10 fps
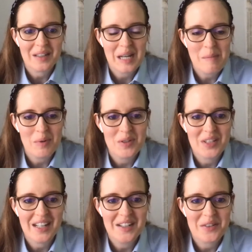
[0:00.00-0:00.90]

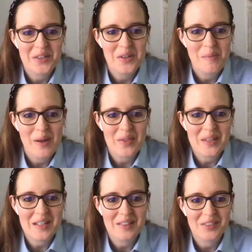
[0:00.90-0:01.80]
campers and hikers know about
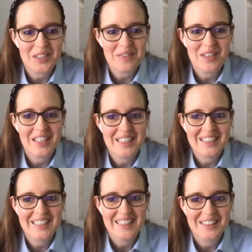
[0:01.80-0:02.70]
the relief kits.